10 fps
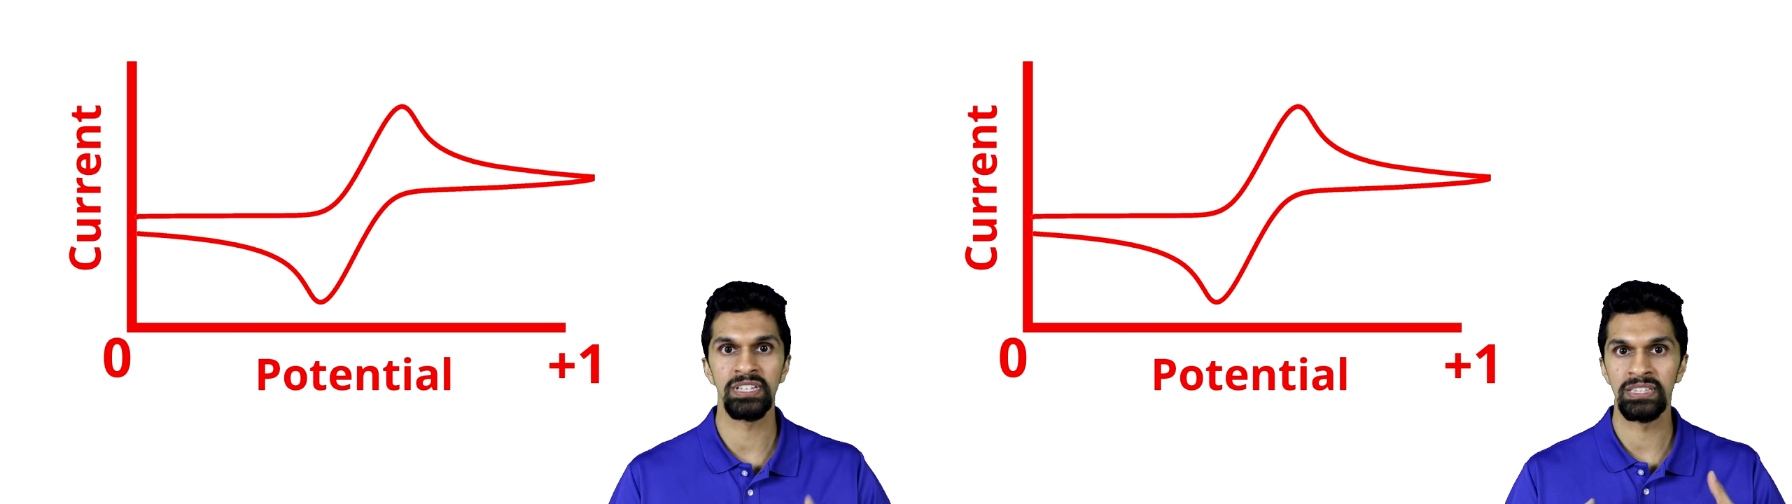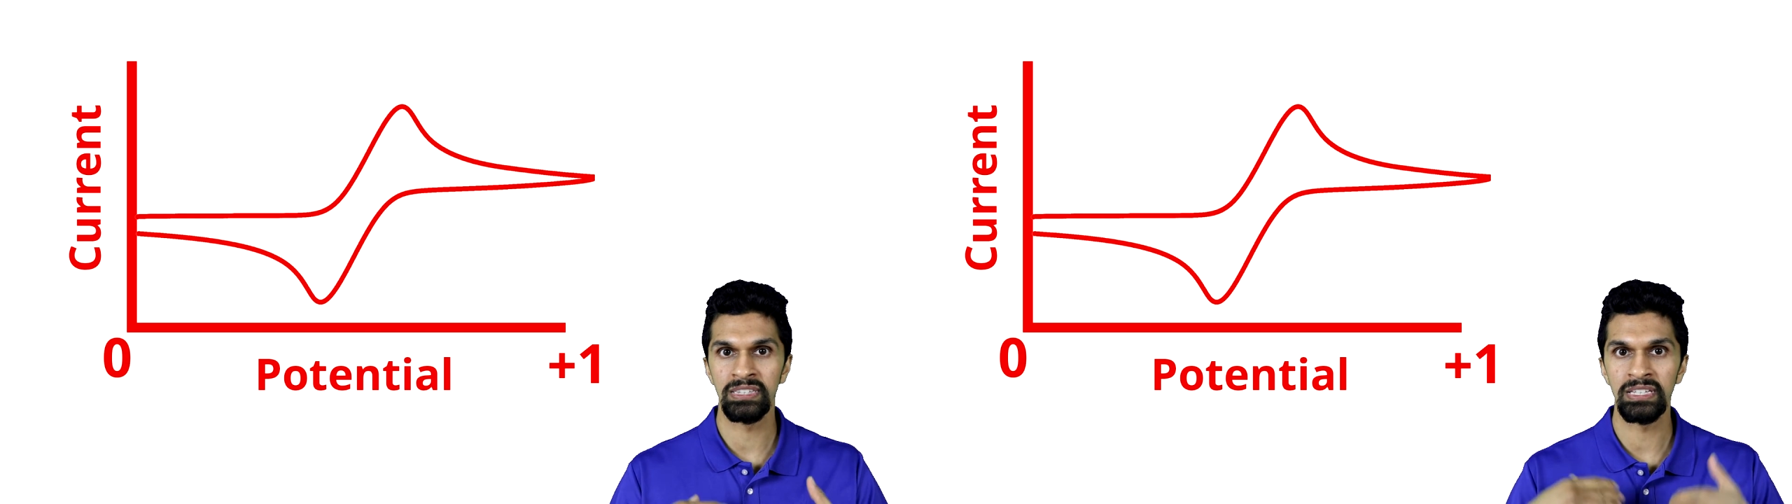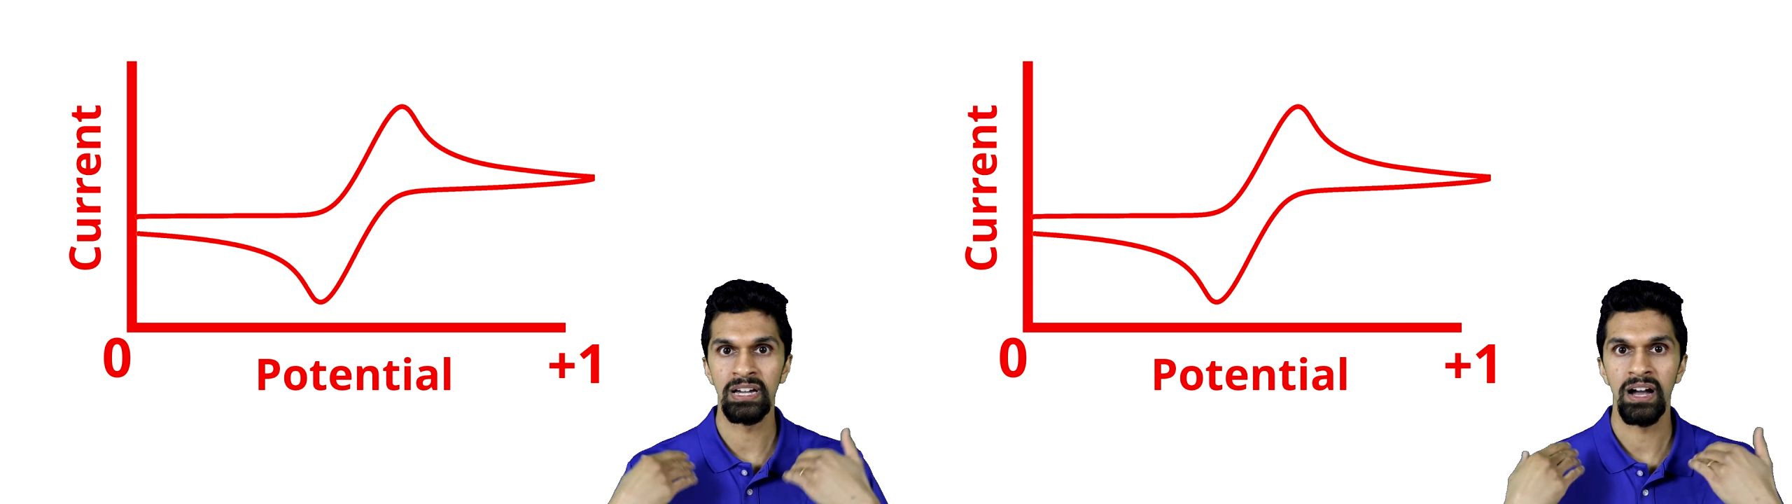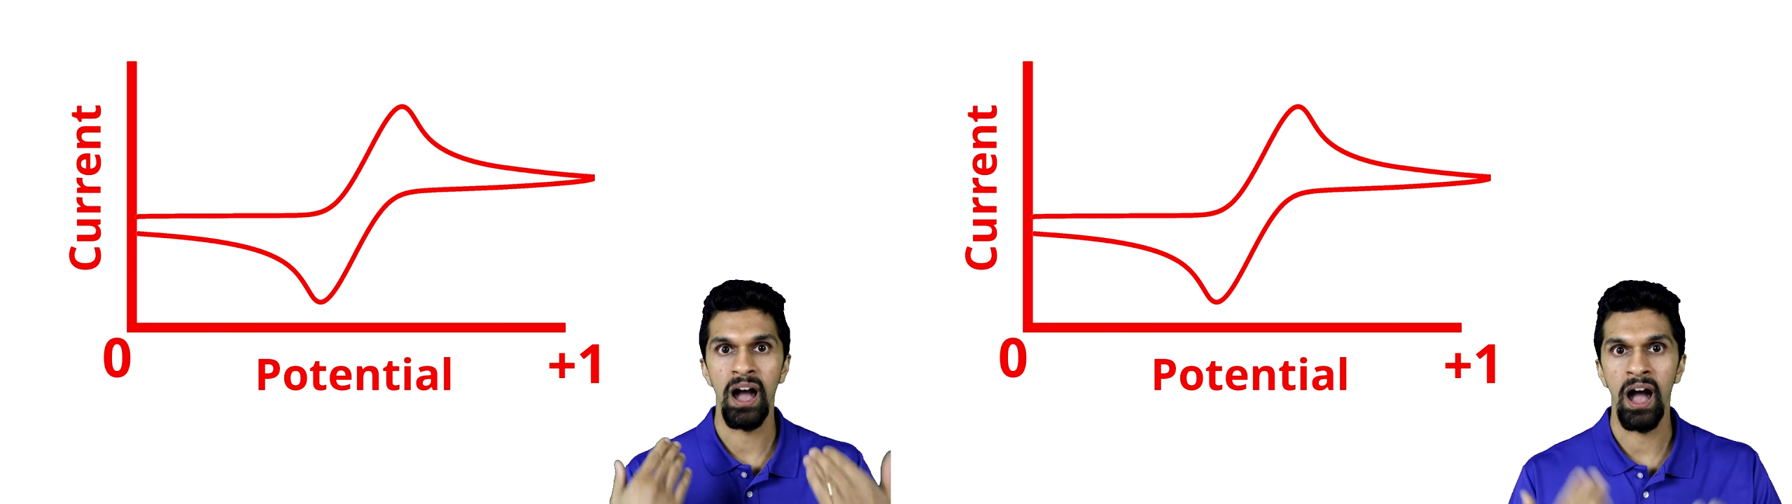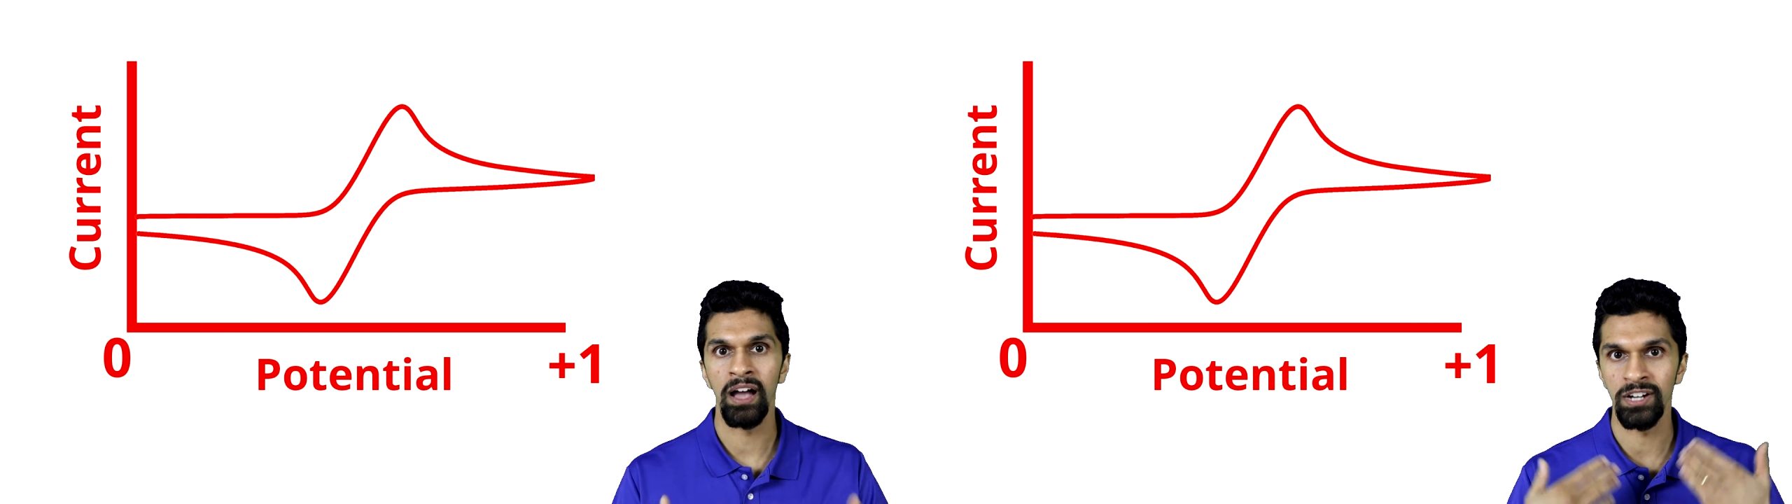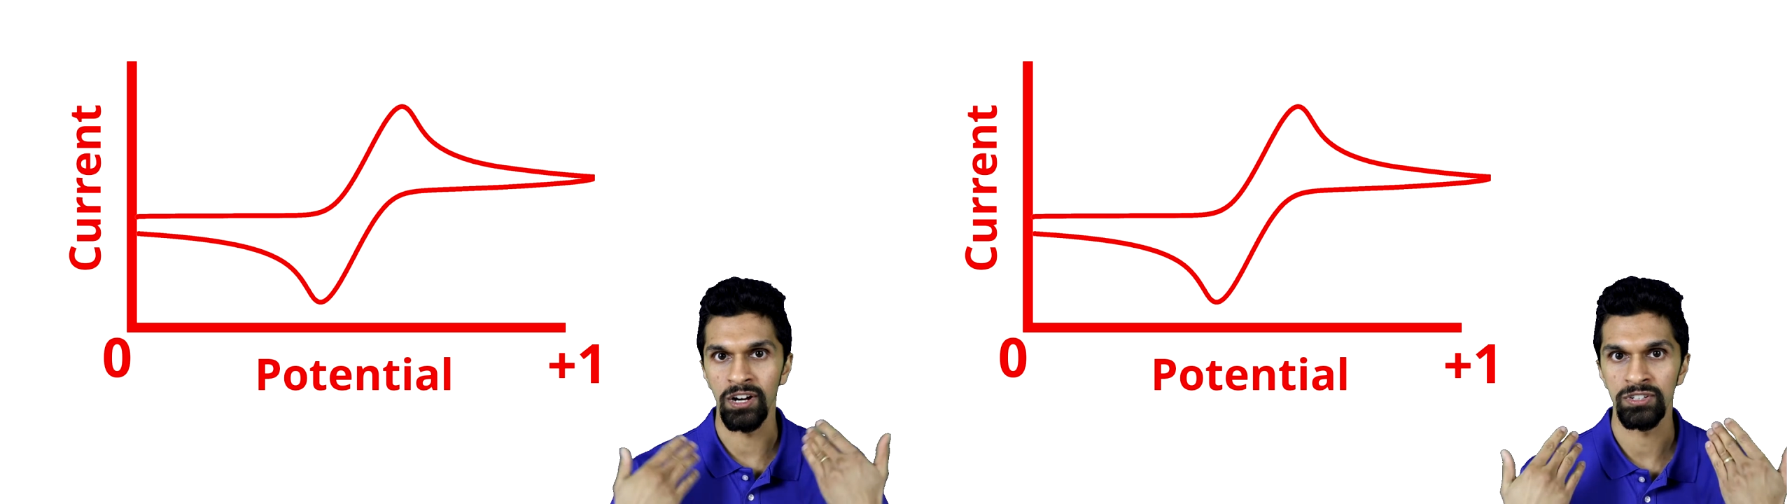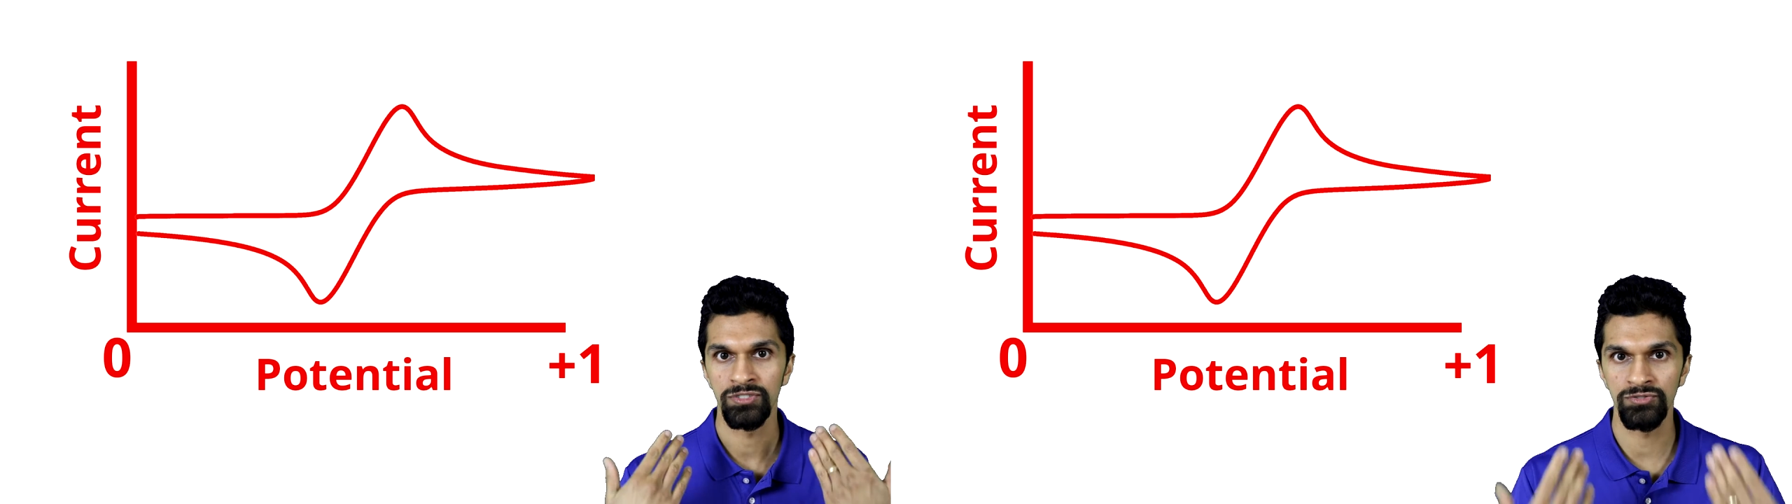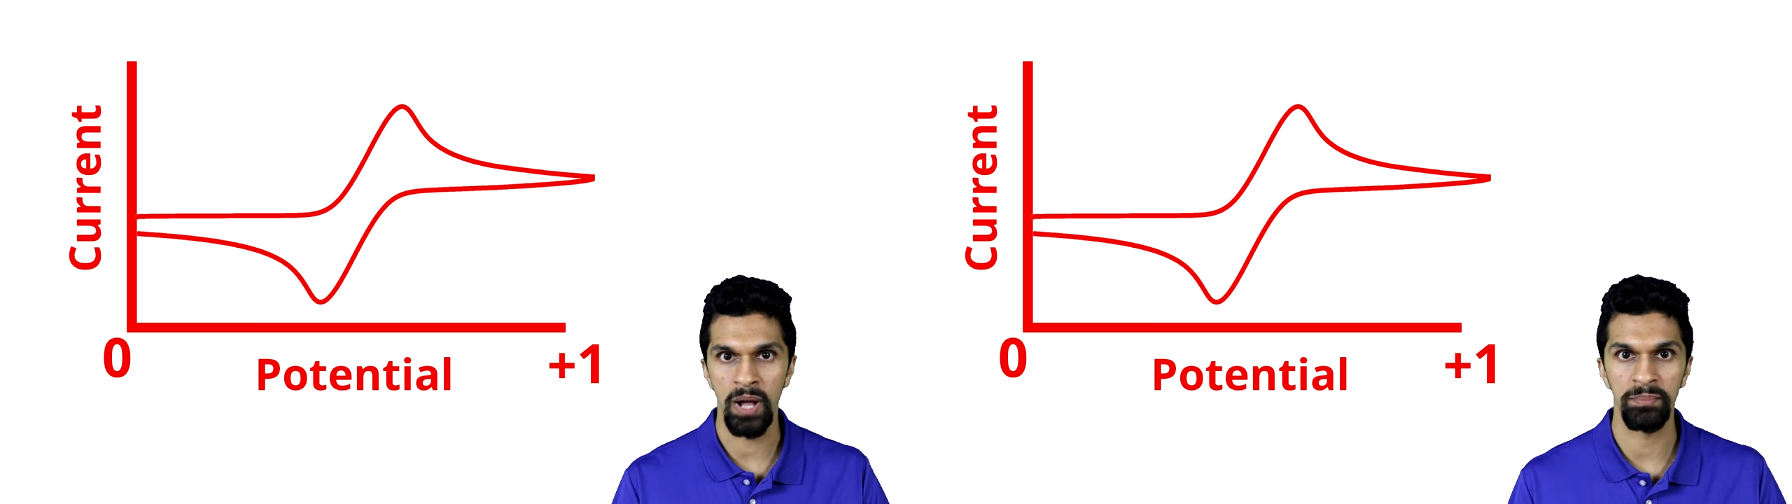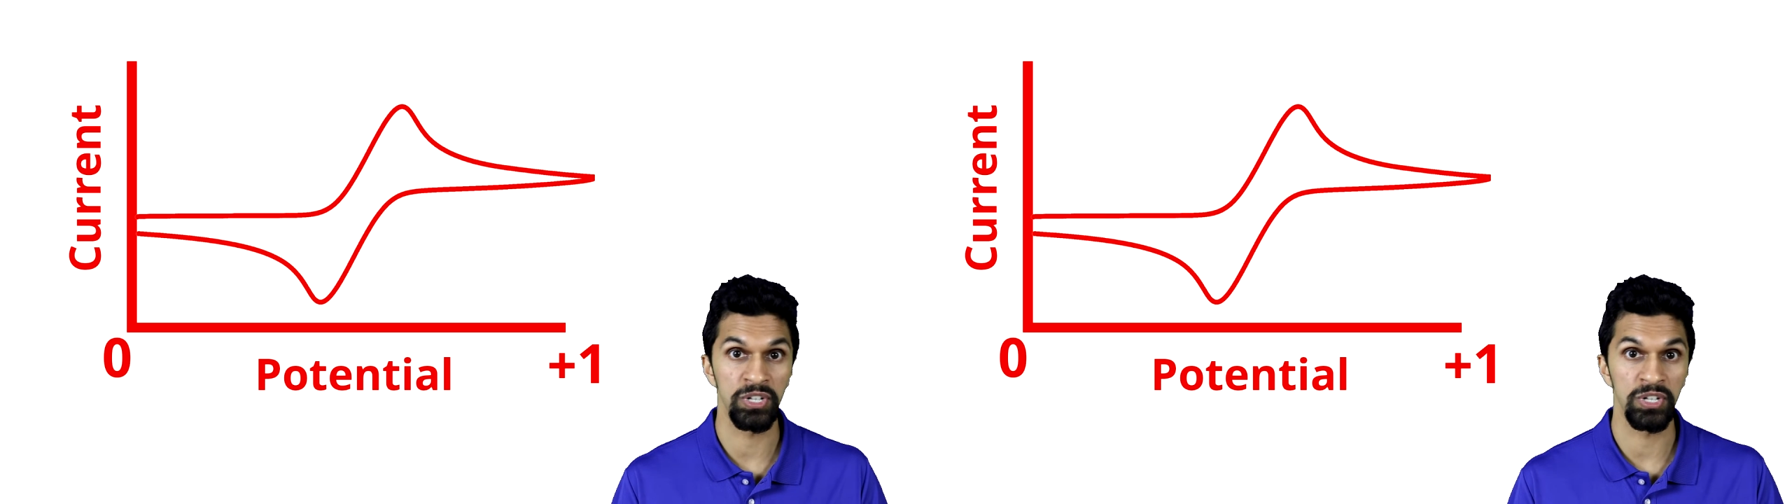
in the IR drop.